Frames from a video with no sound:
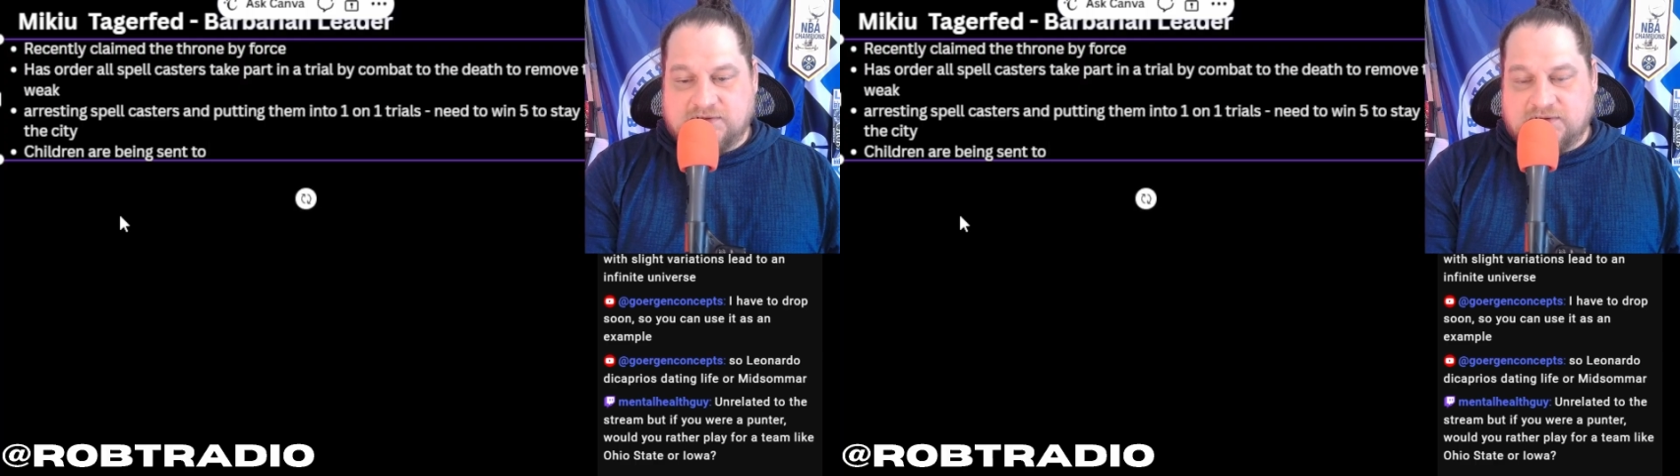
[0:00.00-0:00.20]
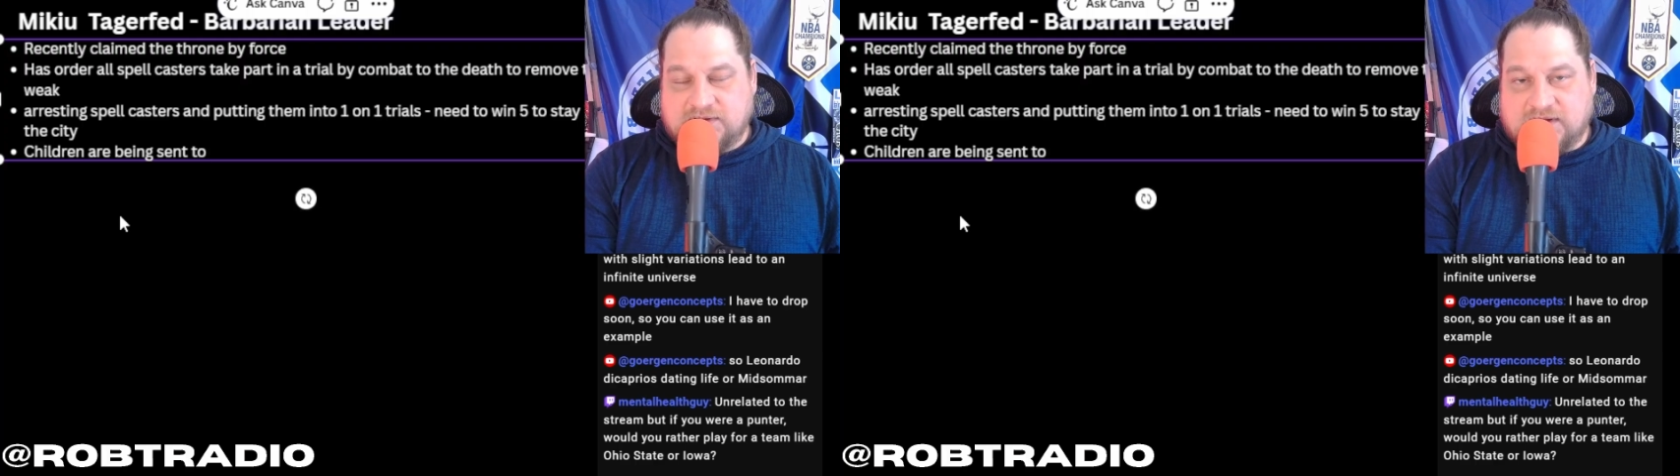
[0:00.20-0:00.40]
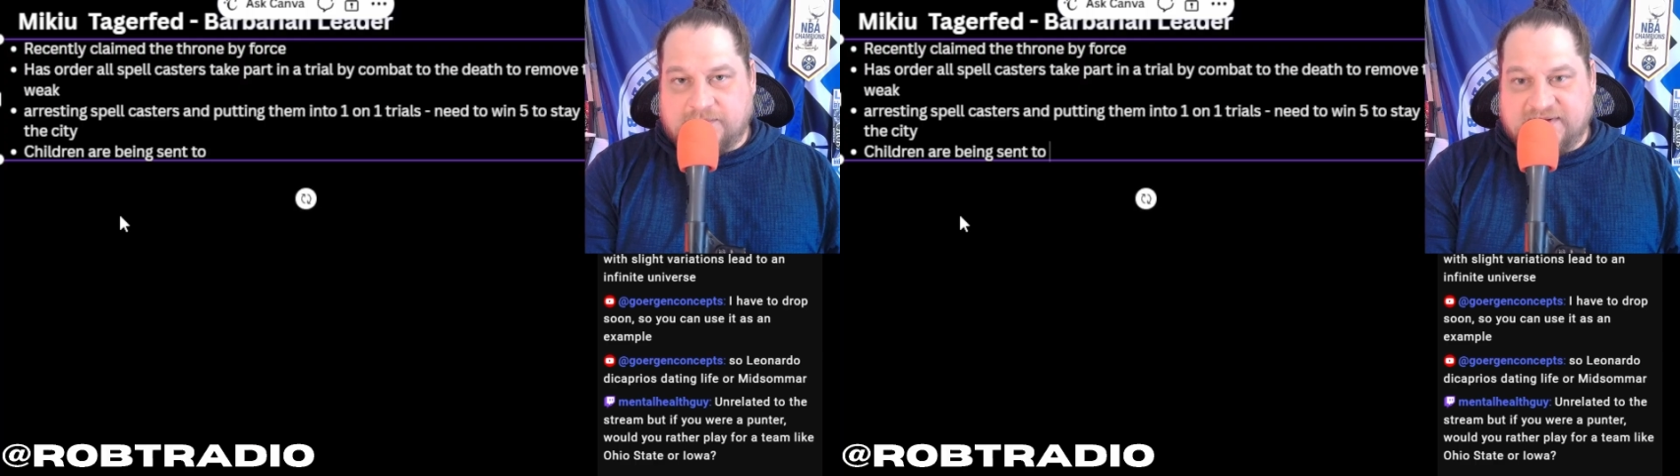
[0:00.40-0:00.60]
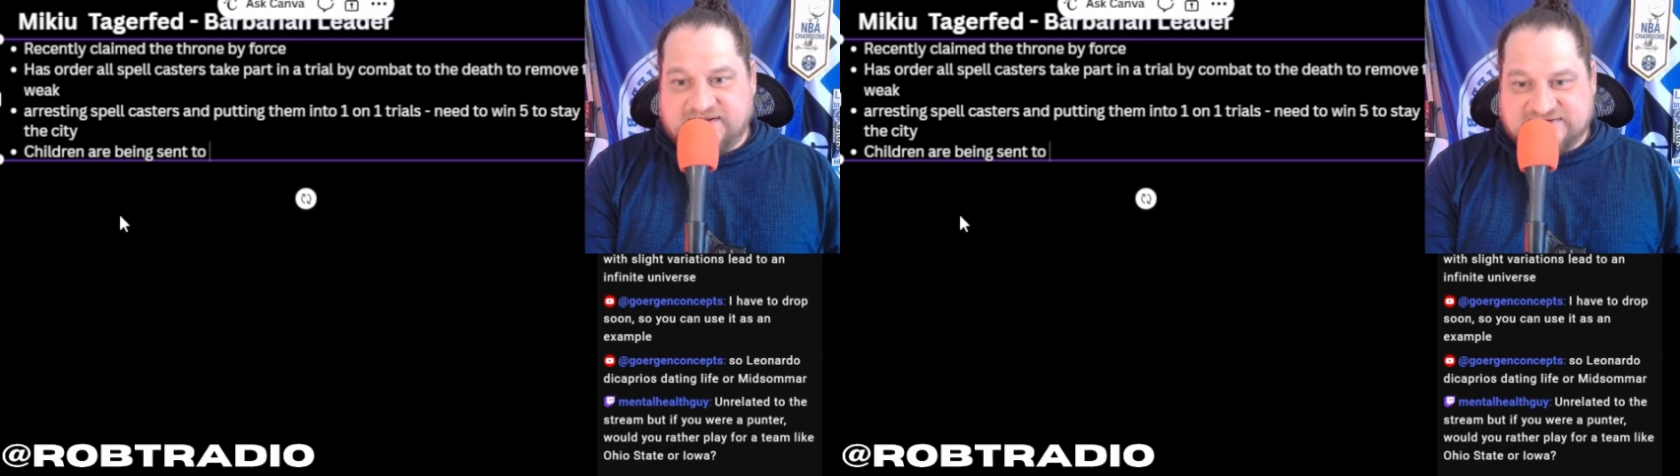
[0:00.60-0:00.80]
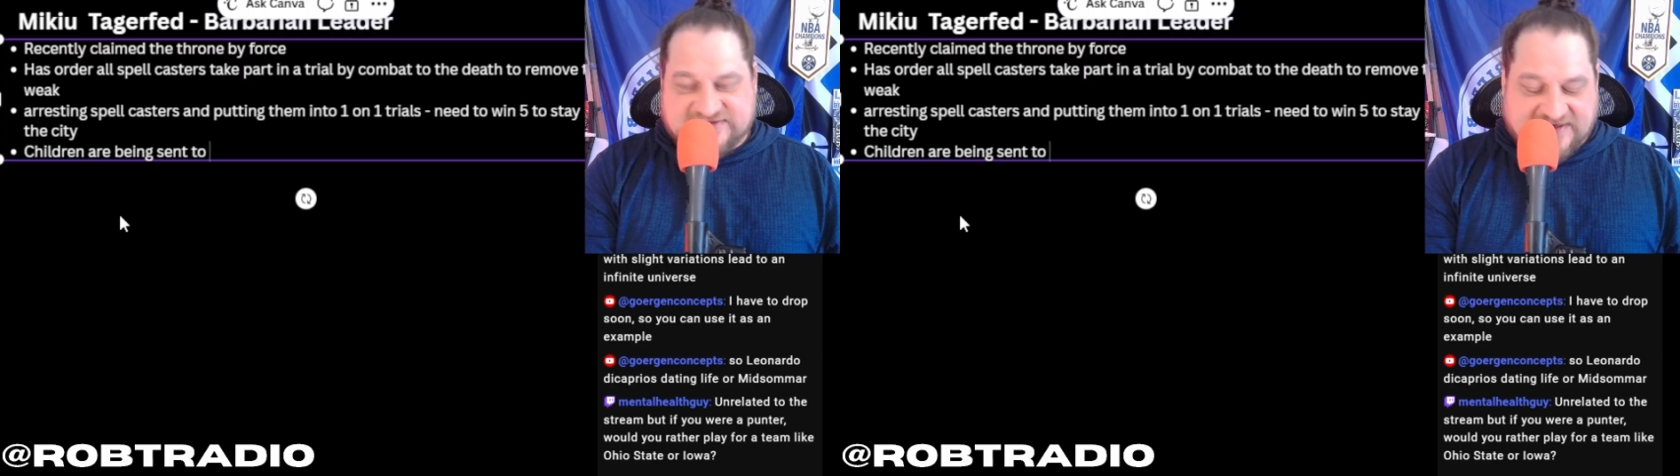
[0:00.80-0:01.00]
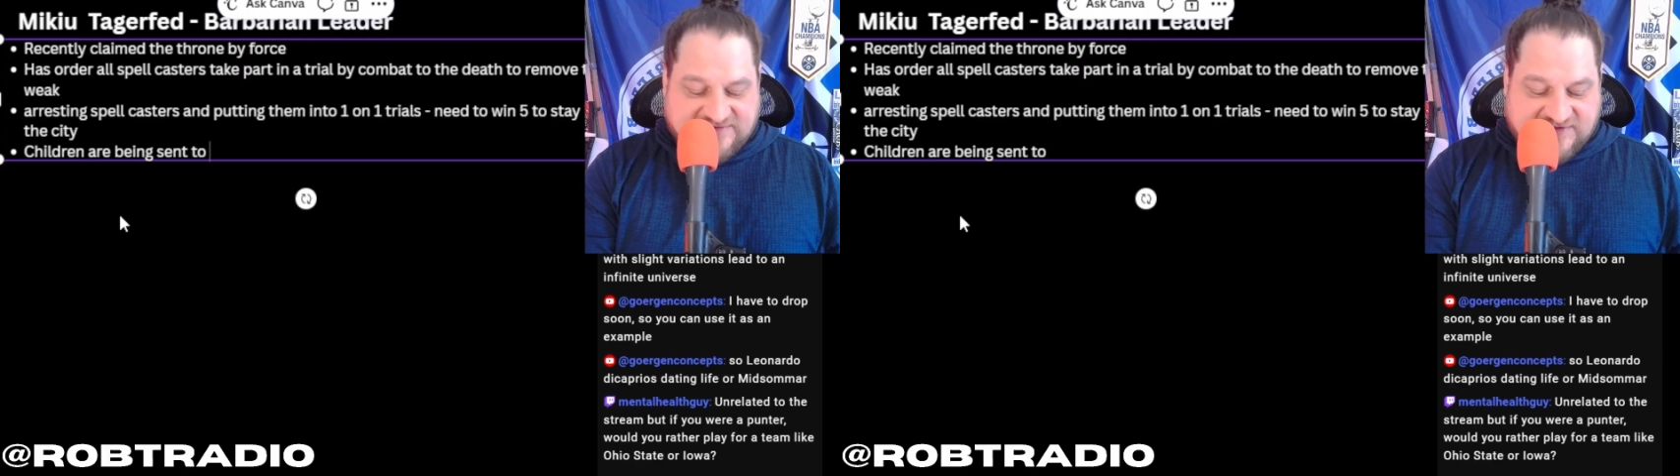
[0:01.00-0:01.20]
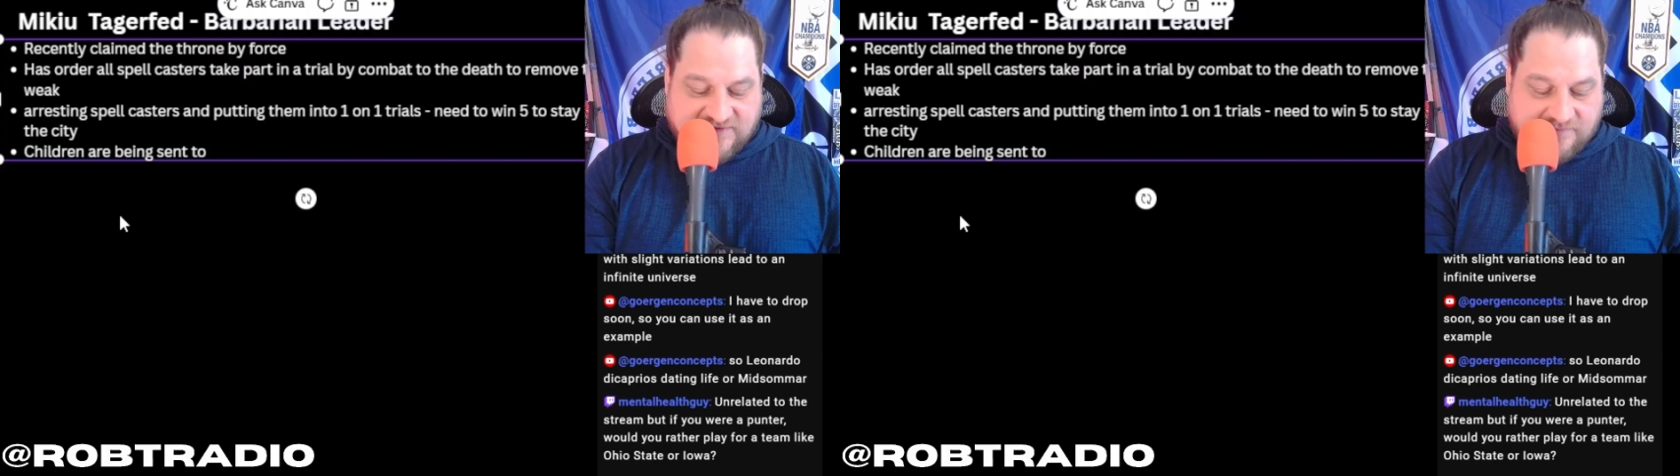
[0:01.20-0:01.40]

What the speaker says: are being sent to